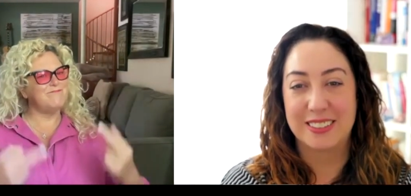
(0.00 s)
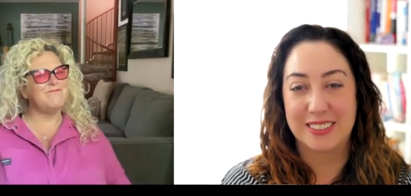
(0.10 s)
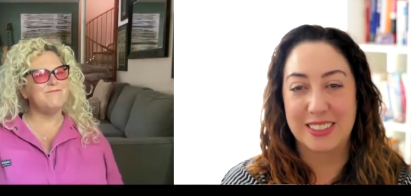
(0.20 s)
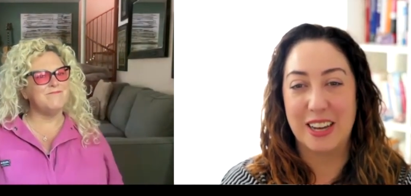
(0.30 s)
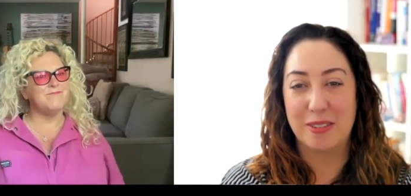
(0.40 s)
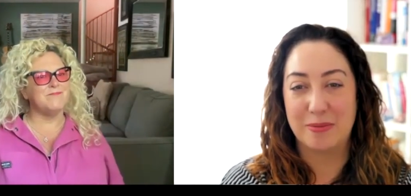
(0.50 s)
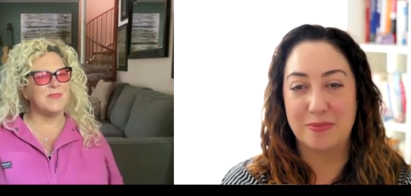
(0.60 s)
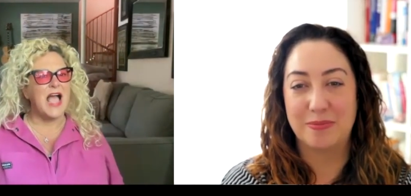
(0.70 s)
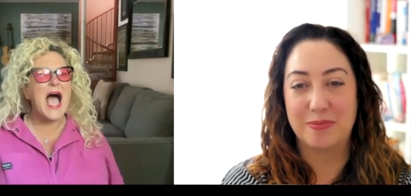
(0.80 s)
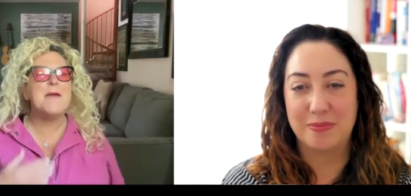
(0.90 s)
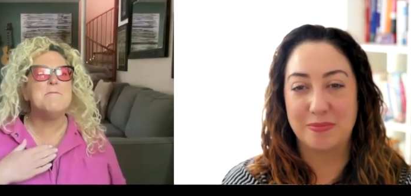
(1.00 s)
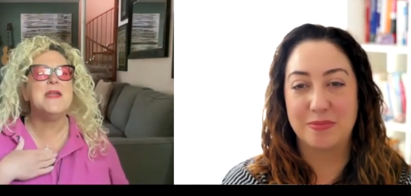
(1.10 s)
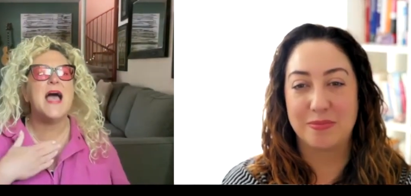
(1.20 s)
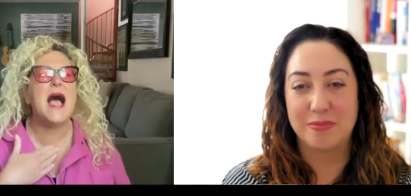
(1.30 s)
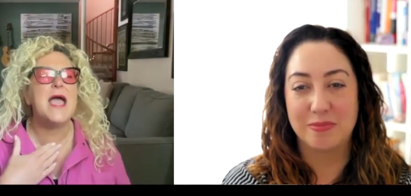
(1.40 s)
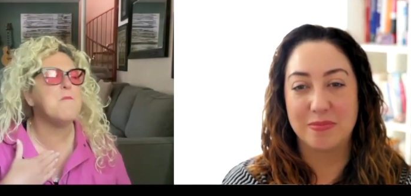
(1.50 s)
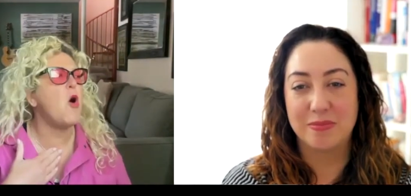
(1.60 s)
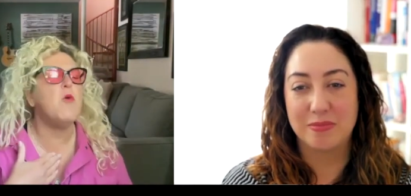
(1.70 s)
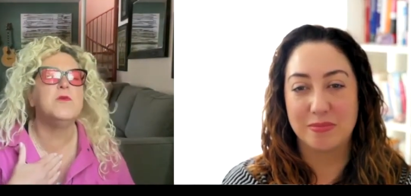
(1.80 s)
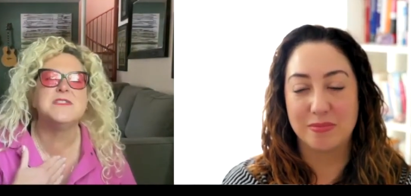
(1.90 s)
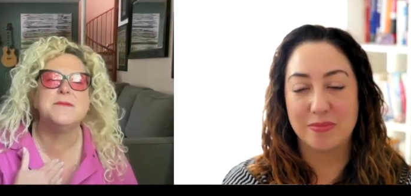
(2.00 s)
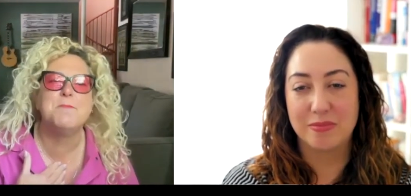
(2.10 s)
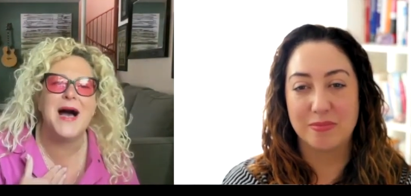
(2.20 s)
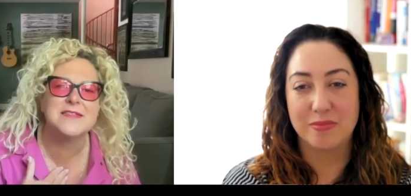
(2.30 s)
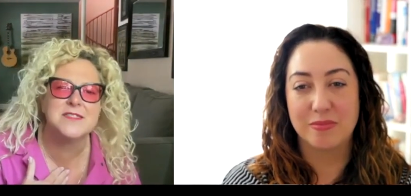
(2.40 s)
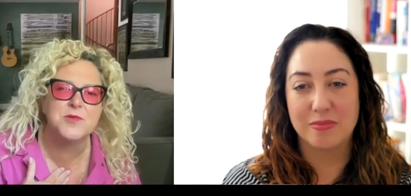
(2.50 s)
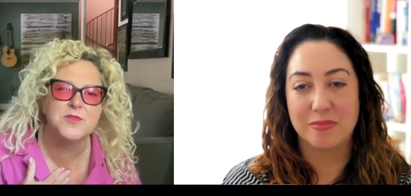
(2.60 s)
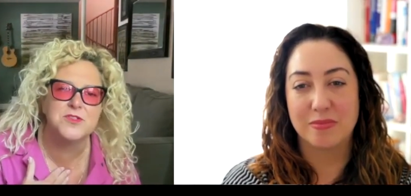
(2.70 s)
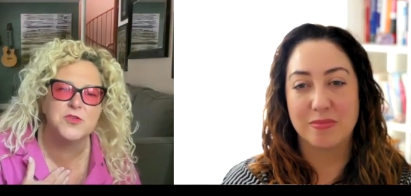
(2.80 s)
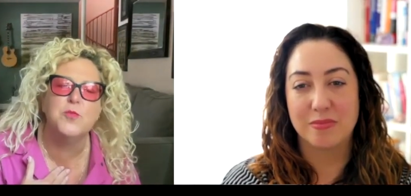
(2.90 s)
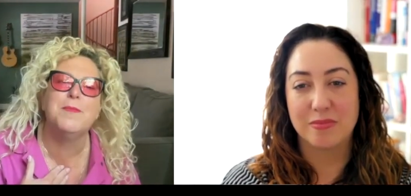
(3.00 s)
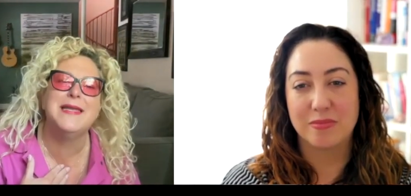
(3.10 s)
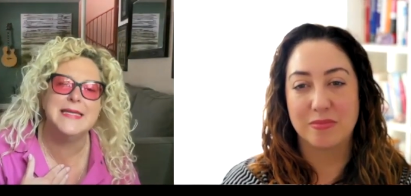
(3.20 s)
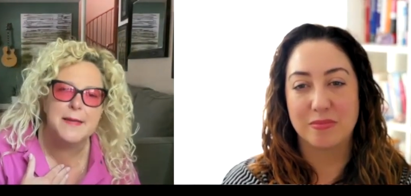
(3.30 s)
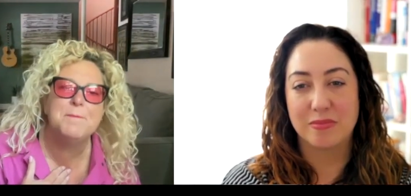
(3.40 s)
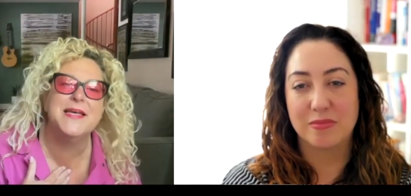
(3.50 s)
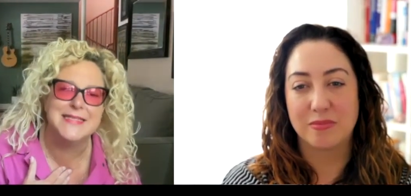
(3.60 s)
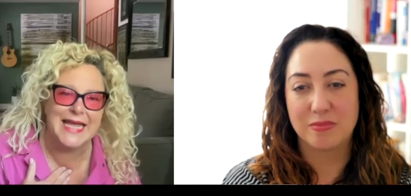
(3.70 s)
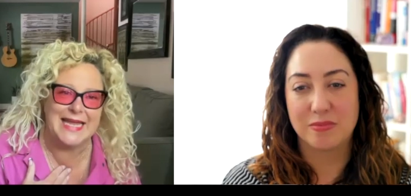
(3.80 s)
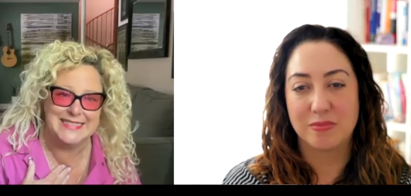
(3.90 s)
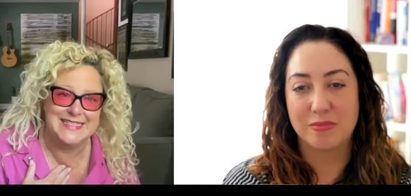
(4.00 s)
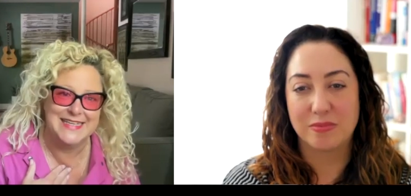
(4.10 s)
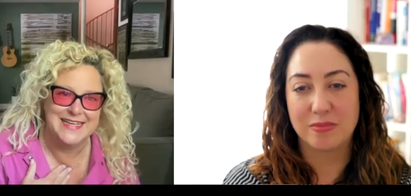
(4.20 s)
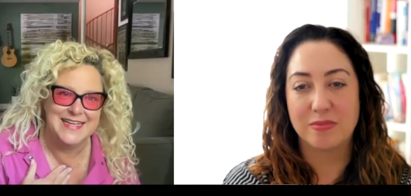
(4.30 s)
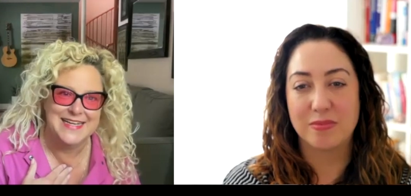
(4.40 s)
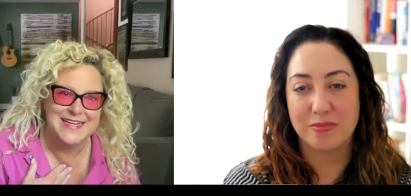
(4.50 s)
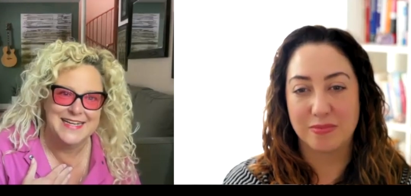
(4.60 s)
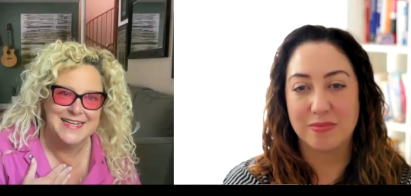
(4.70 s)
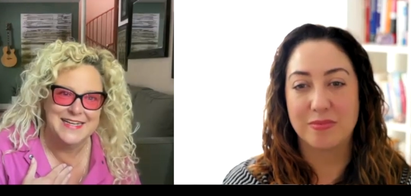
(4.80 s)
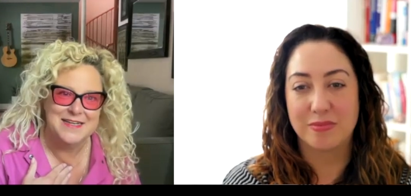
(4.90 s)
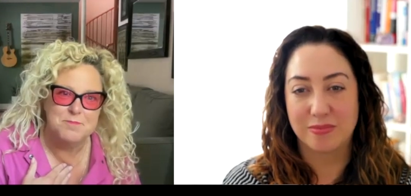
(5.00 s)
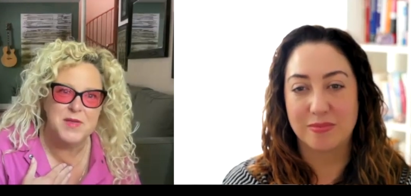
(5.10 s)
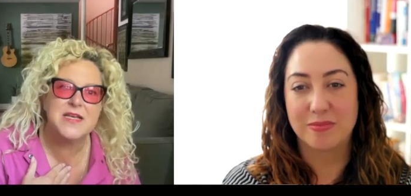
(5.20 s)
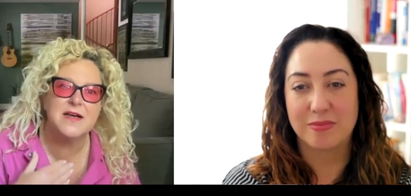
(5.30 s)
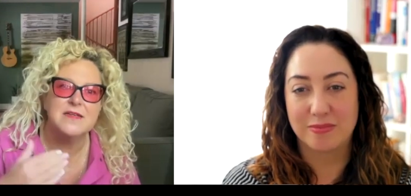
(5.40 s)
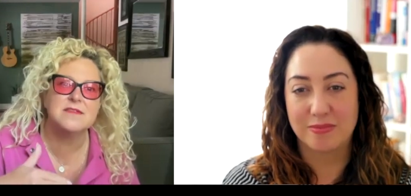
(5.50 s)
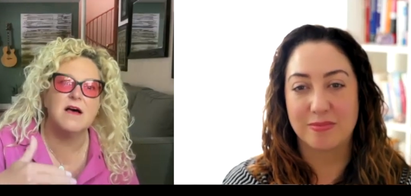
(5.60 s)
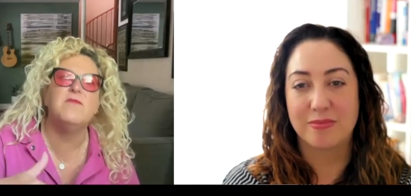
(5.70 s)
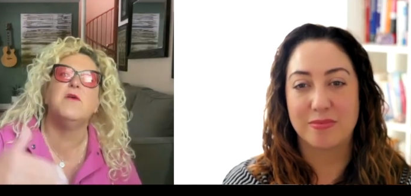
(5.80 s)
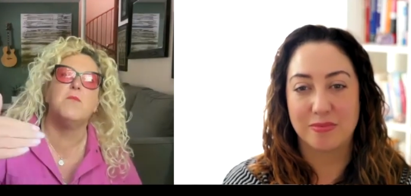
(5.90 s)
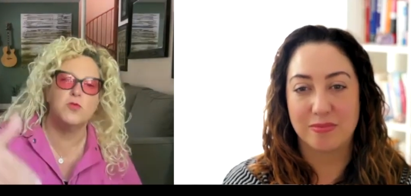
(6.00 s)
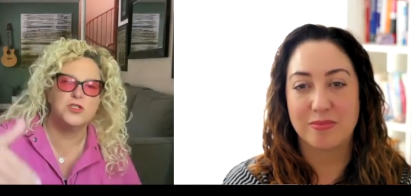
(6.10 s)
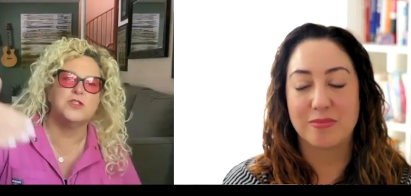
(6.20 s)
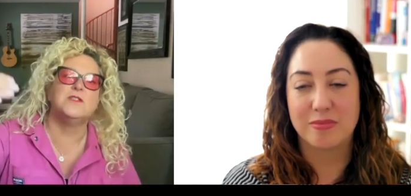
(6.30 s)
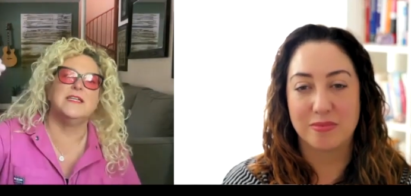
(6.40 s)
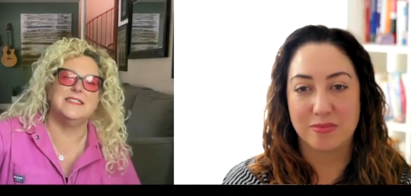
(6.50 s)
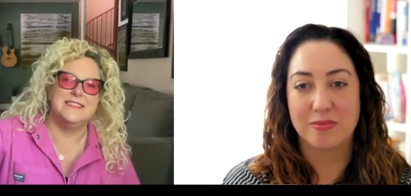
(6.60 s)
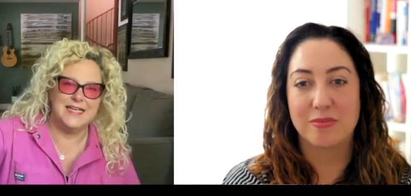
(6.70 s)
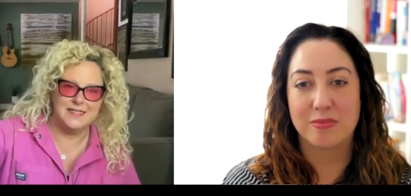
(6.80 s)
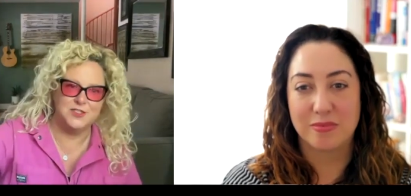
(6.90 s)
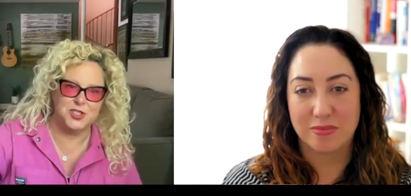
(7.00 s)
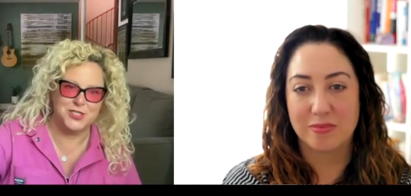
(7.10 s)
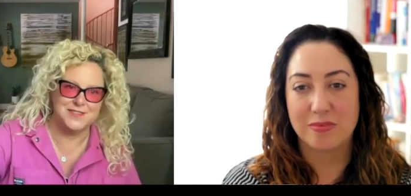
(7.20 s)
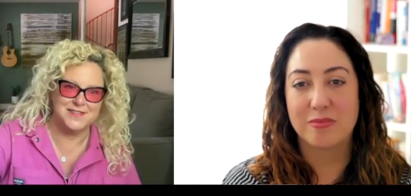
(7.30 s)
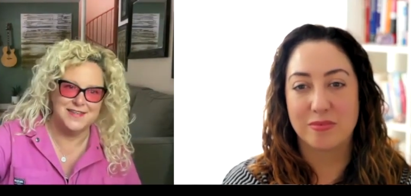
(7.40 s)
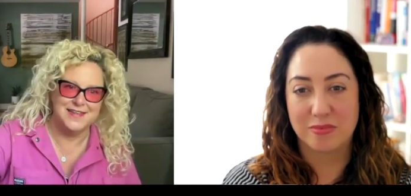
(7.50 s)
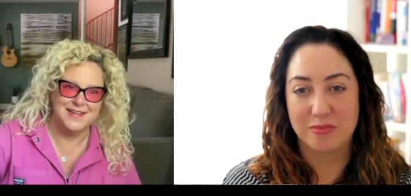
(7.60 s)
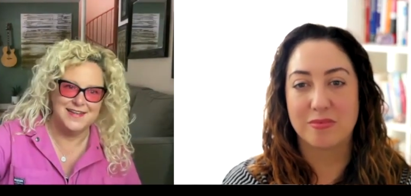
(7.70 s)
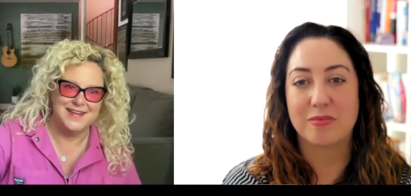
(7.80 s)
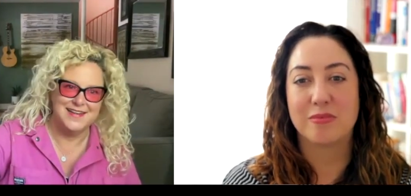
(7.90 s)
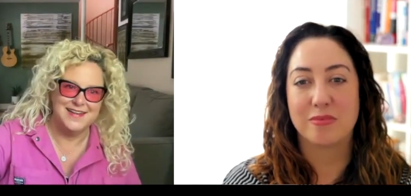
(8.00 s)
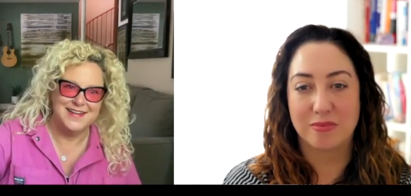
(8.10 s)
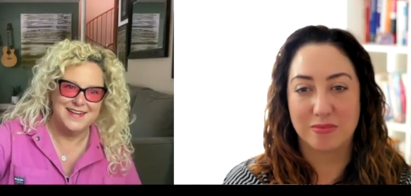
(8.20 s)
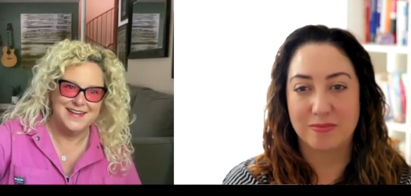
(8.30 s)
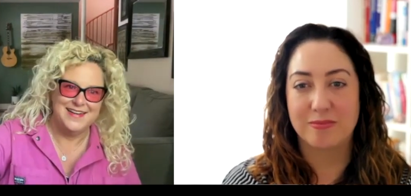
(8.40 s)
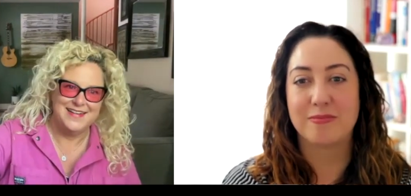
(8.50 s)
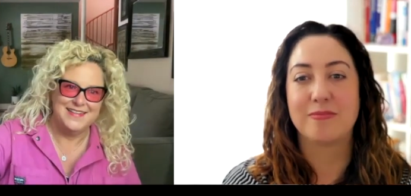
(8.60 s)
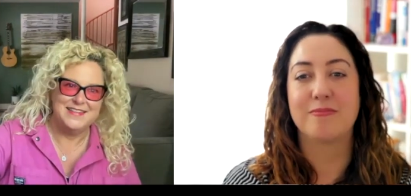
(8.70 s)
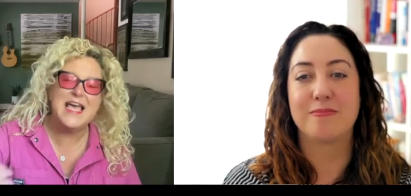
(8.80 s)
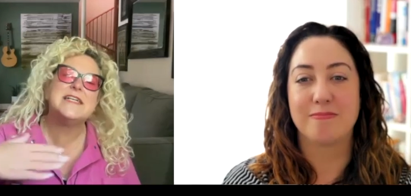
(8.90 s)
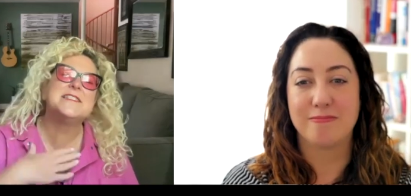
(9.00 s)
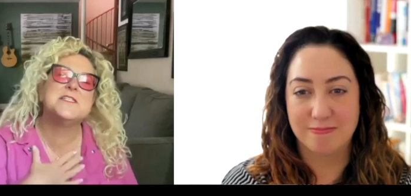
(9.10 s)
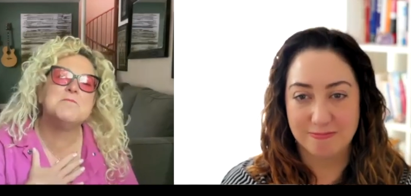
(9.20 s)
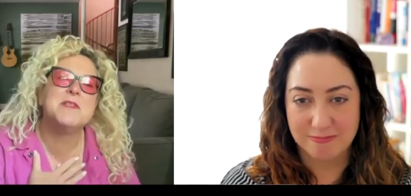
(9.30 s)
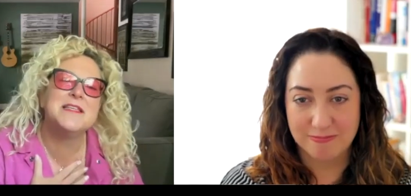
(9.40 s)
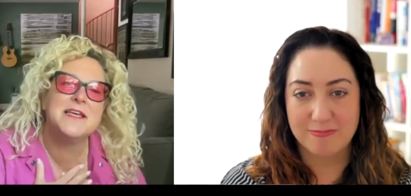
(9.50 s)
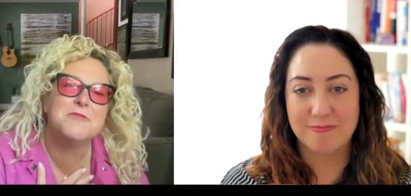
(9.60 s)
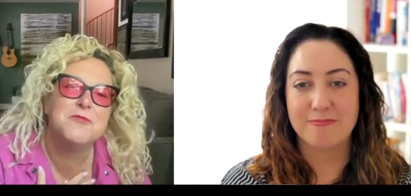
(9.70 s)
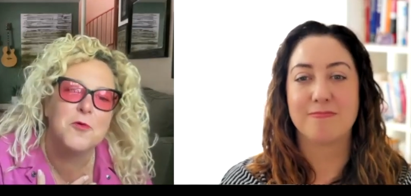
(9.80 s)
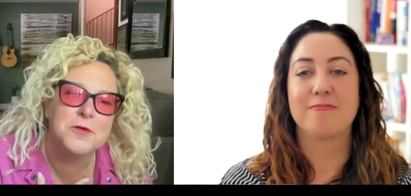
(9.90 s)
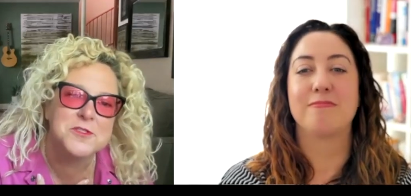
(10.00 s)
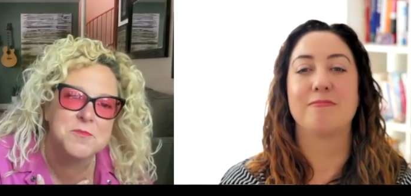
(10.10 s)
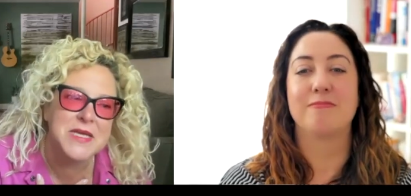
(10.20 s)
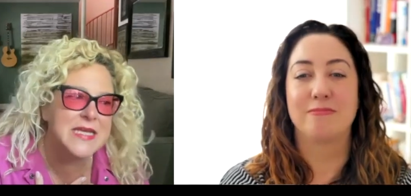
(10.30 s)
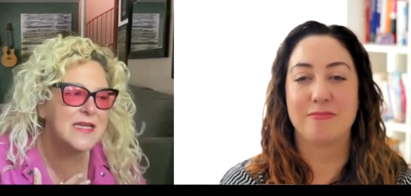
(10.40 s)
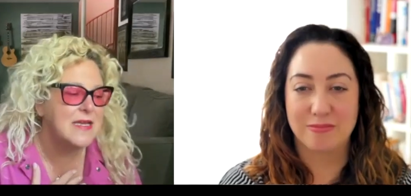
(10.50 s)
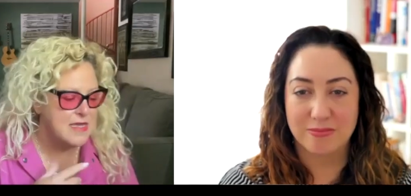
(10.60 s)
Speaker 1: No. I'm I'm almost impossible to manipulate because of emotional intelligence. That's something that affords me